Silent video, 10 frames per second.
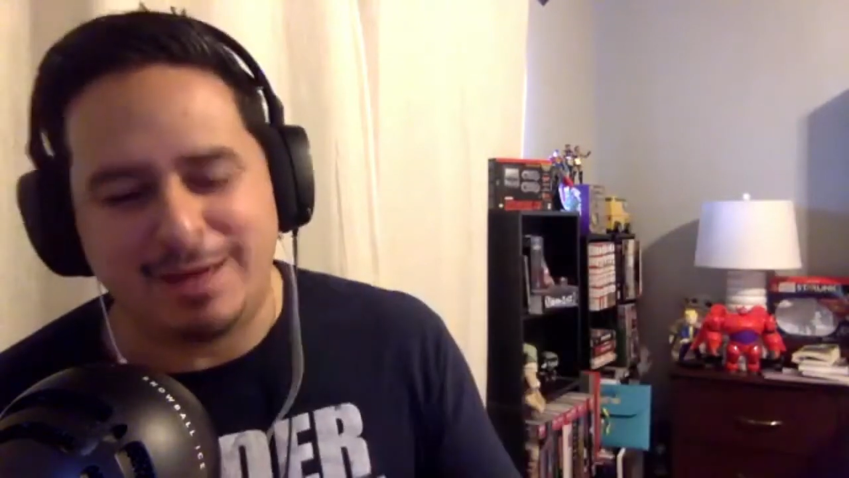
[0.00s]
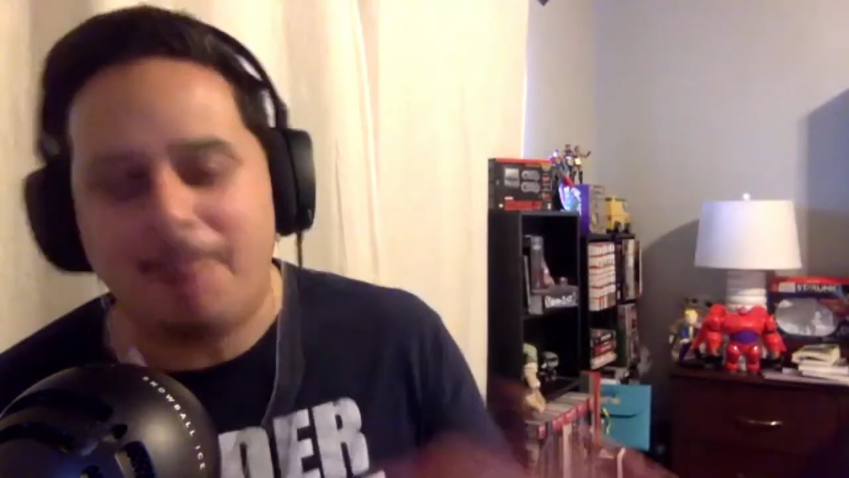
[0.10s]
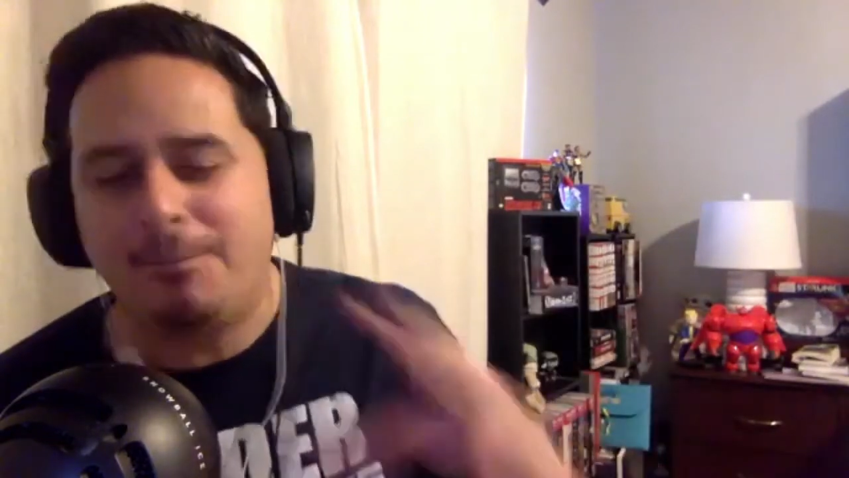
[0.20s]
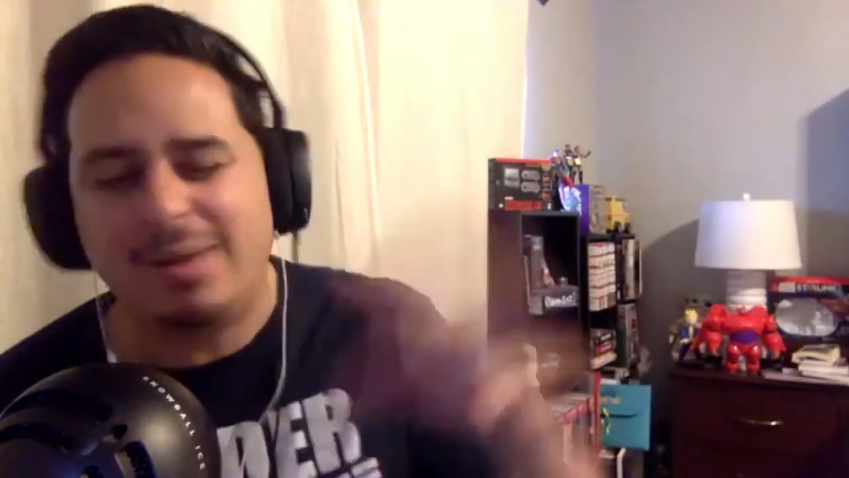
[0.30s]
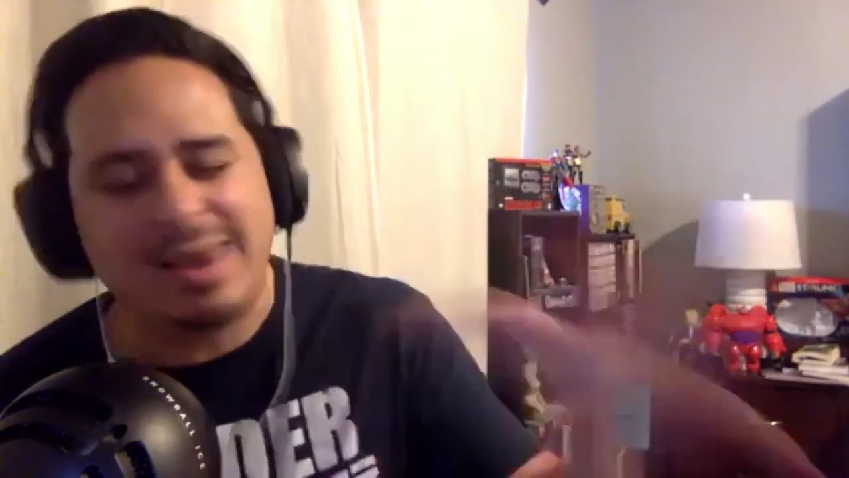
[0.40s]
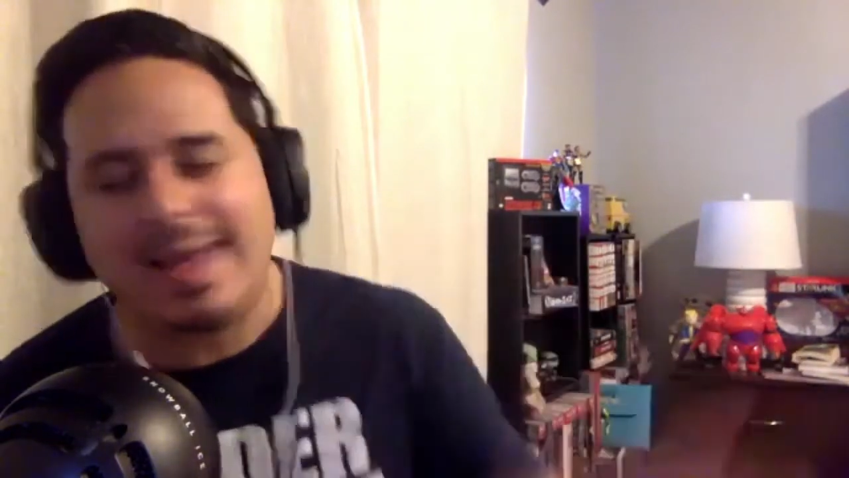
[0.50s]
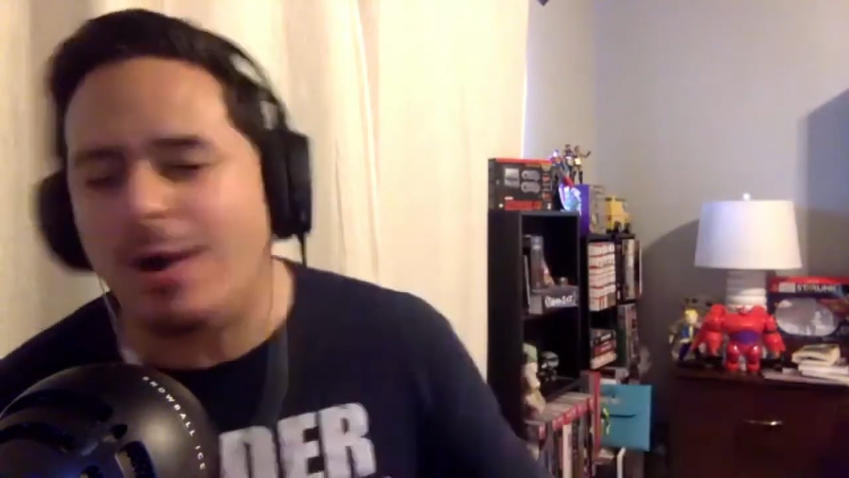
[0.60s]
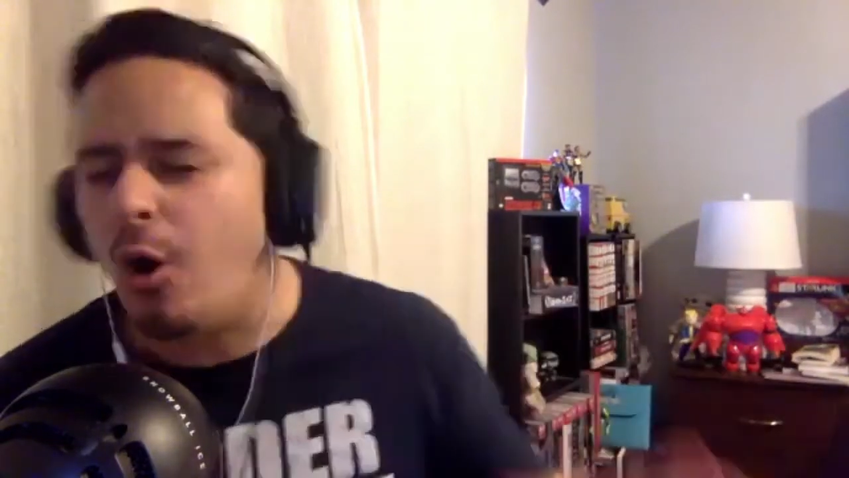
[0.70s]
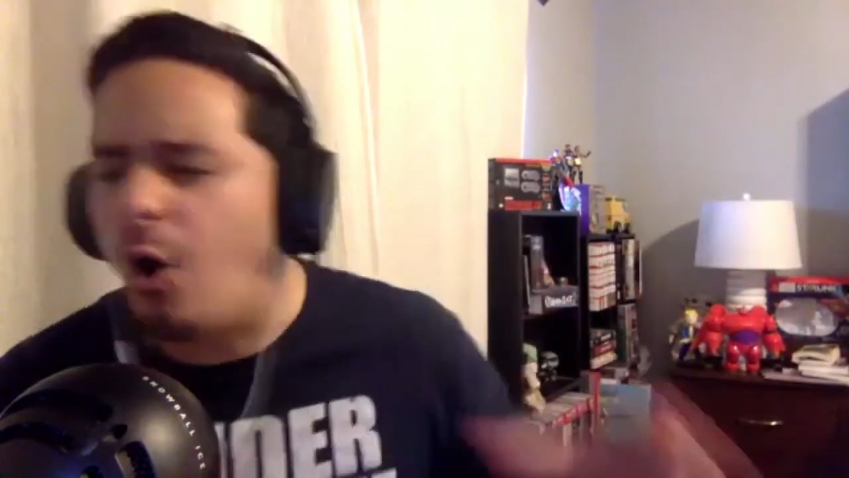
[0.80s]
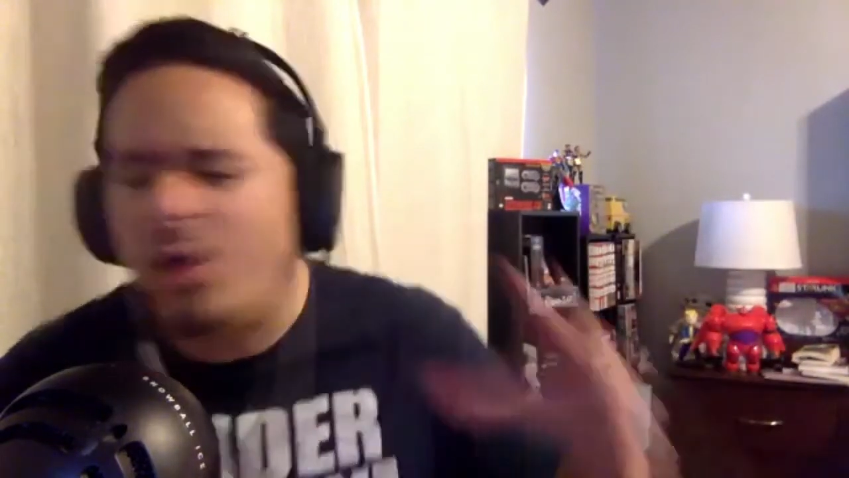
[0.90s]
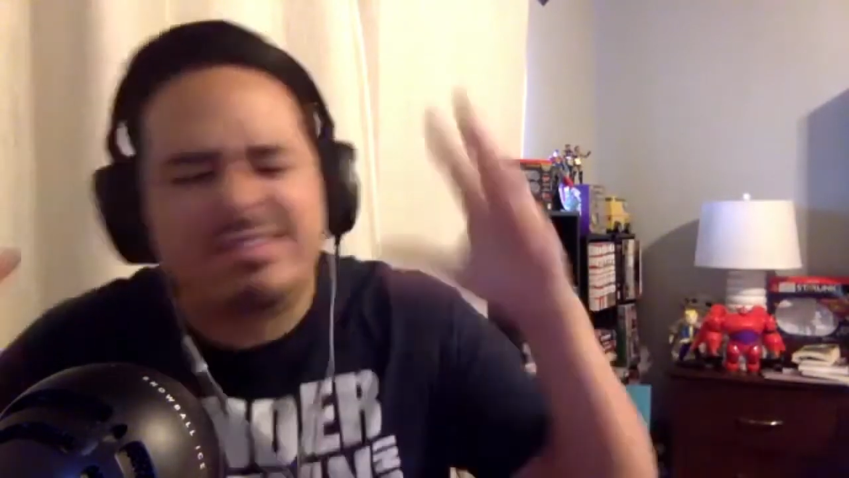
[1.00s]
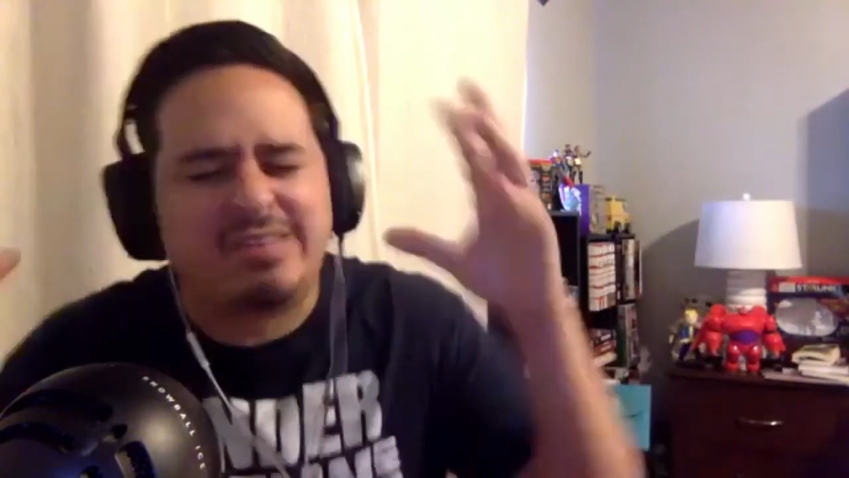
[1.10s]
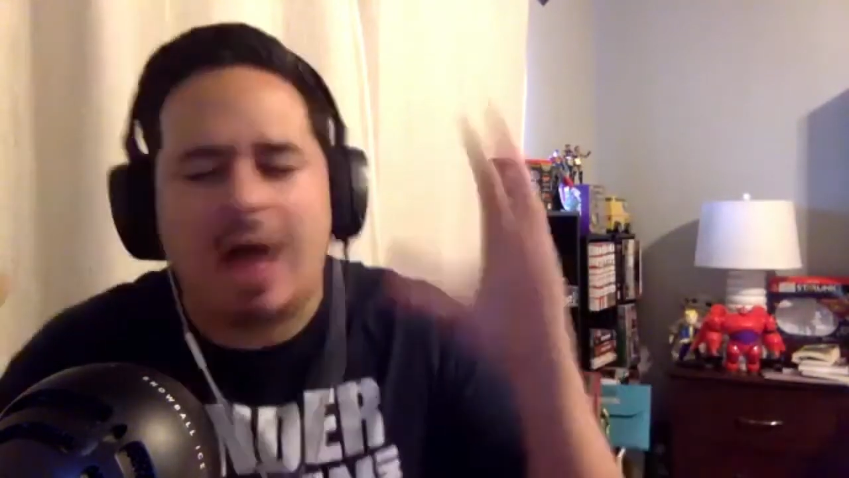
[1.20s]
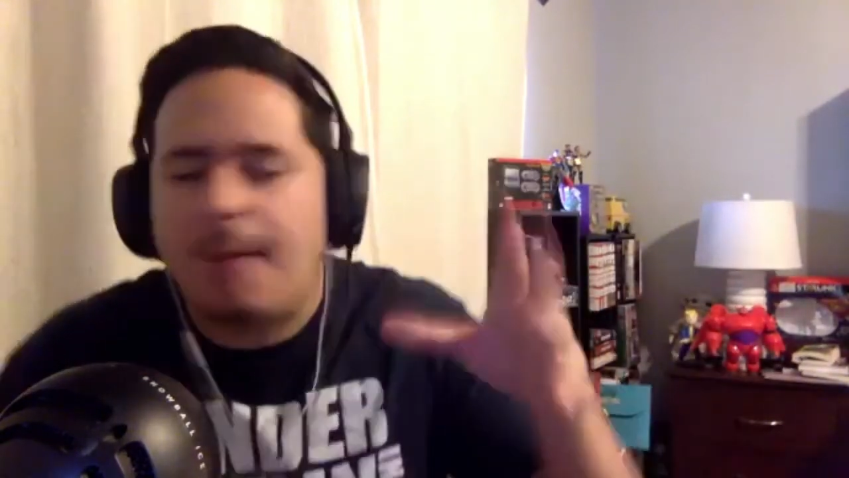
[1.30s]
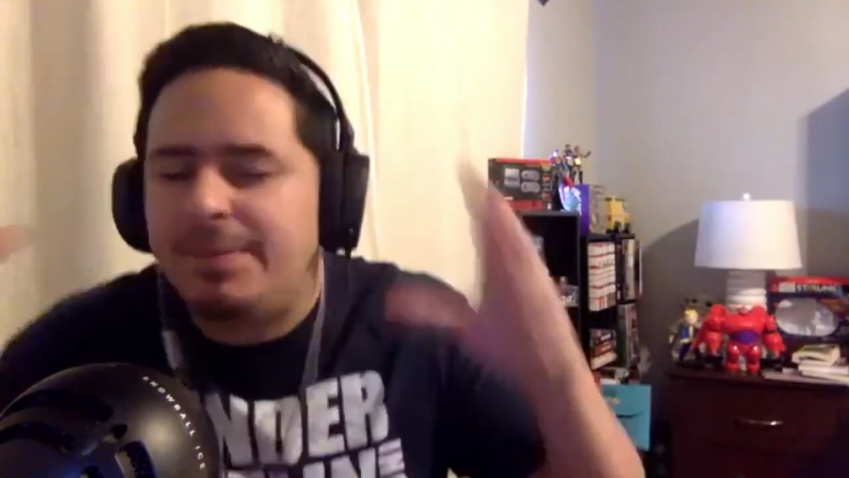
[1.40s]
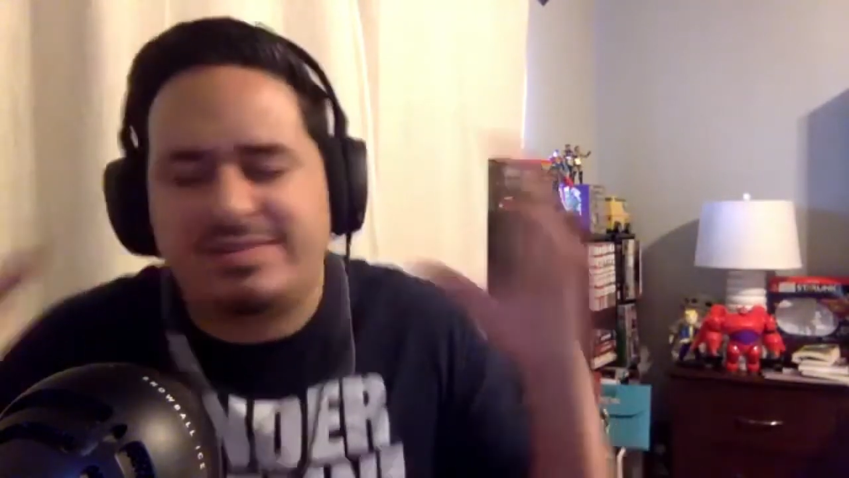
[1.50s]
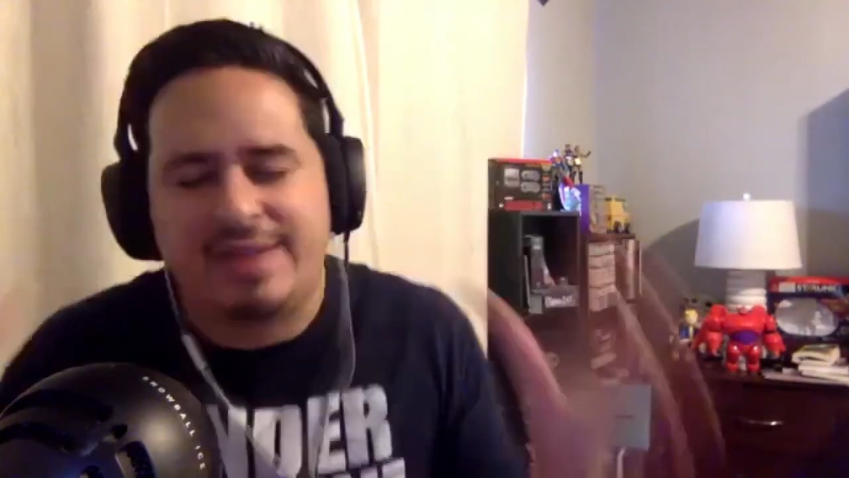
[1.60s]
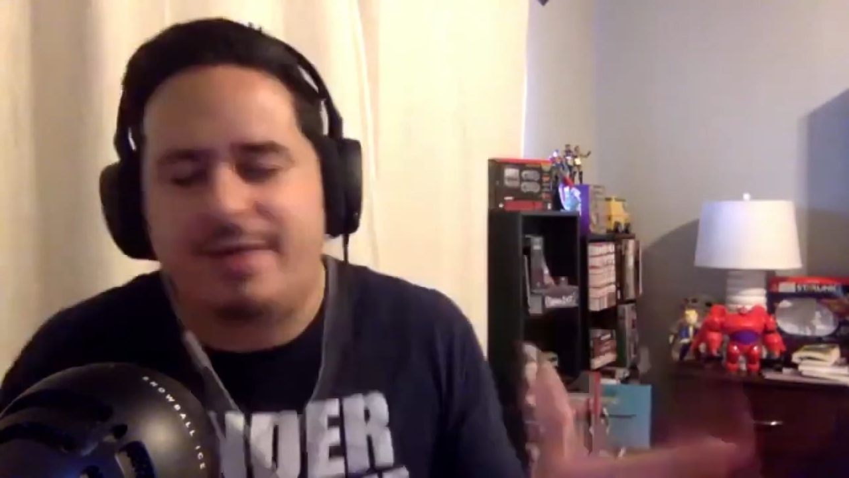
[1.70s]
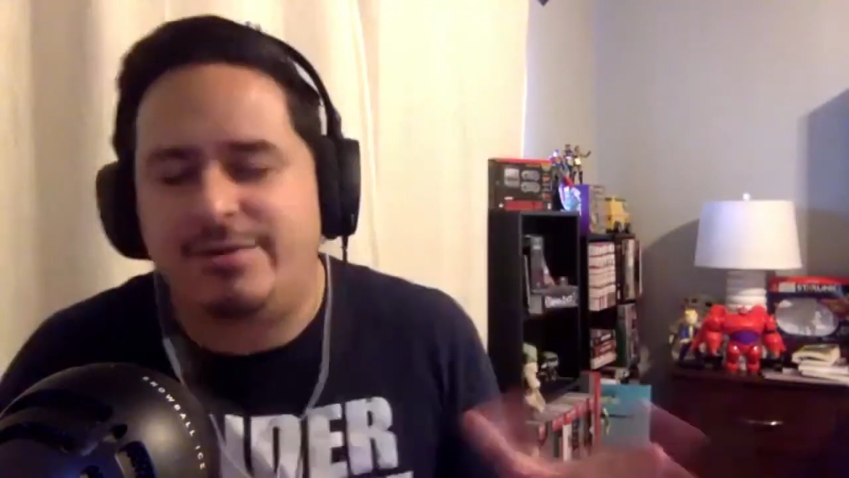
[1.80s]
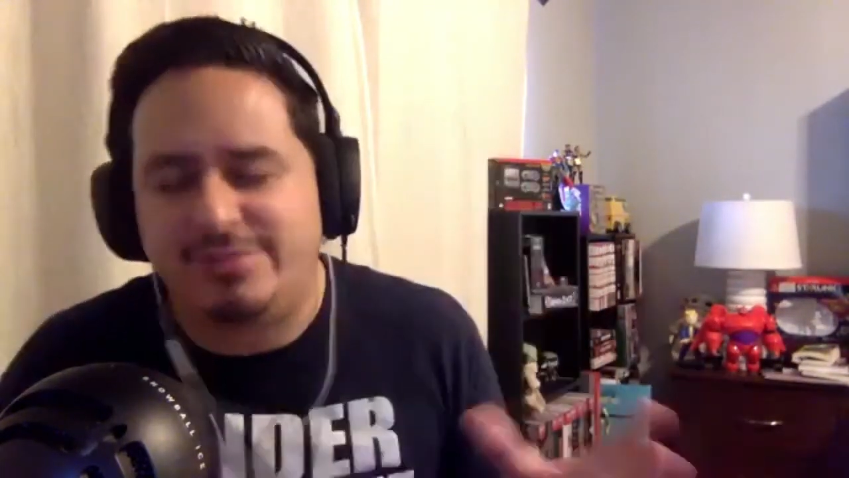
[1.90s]
I'm playing all the zombie
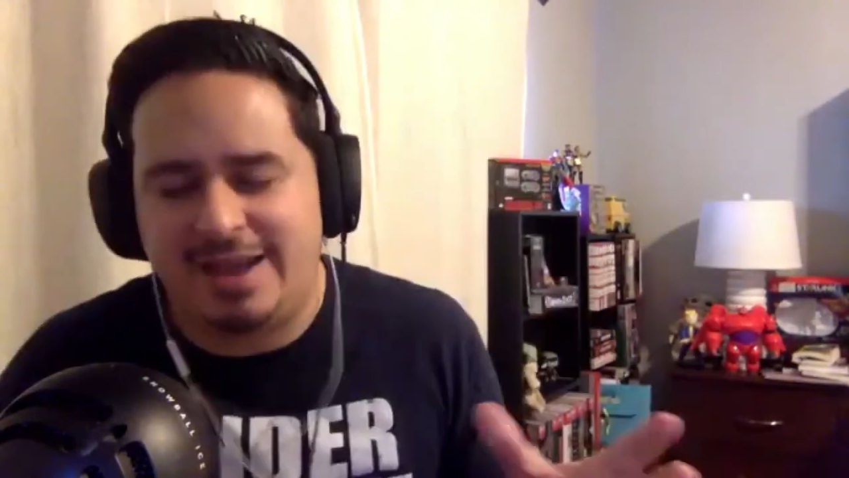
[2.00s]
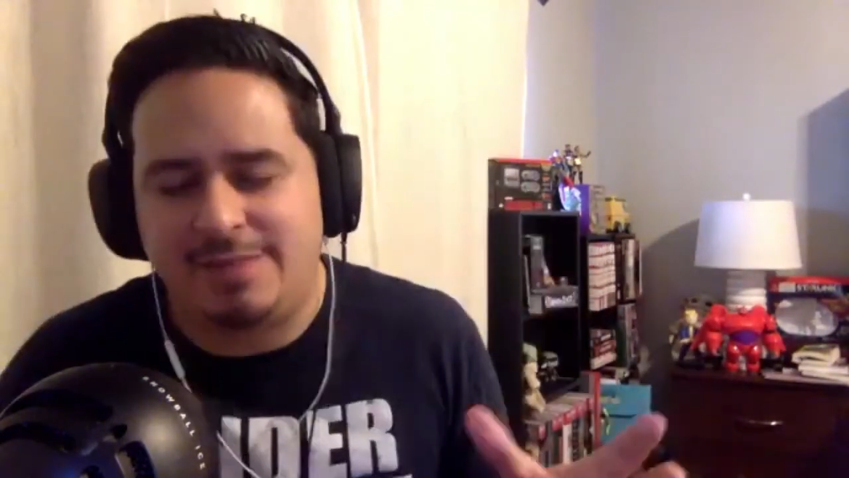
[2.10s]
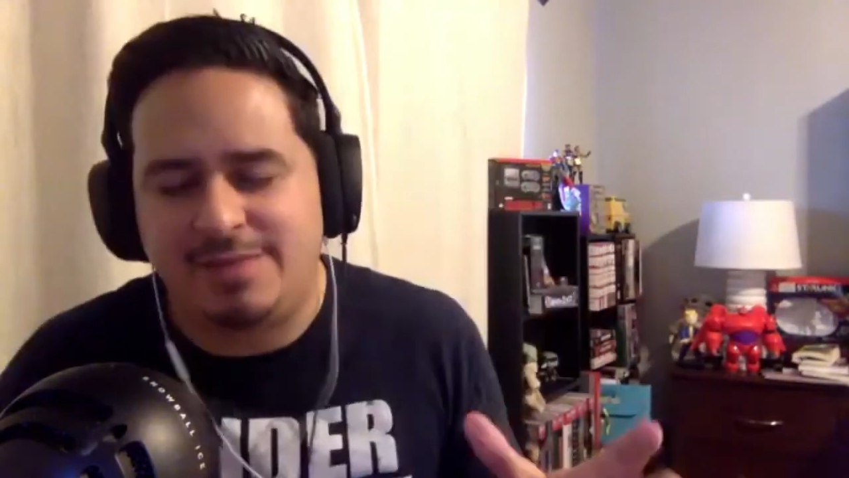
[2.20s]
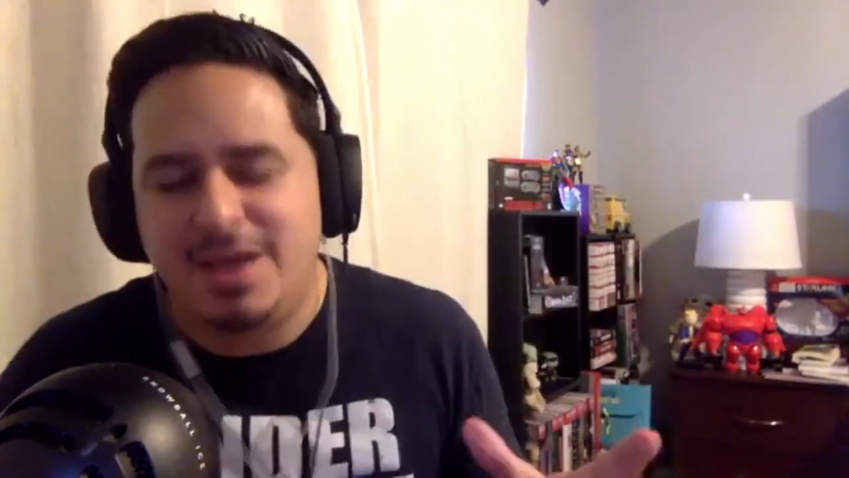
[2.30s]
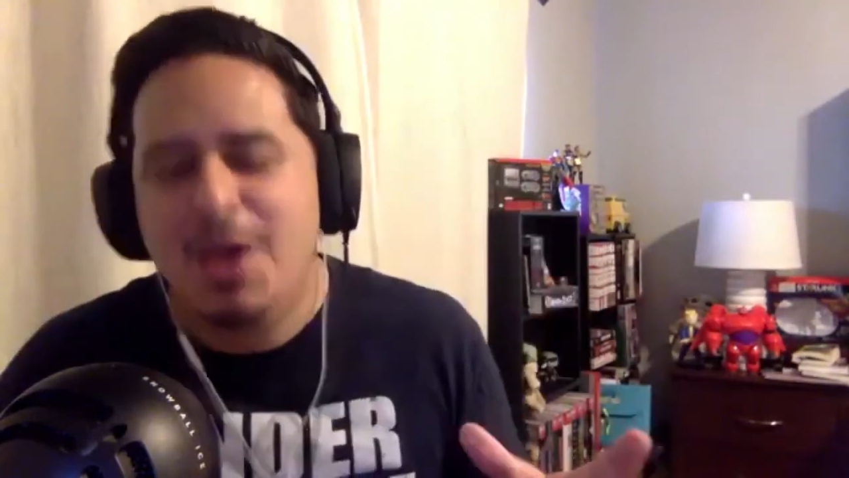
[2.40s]
stereotypes,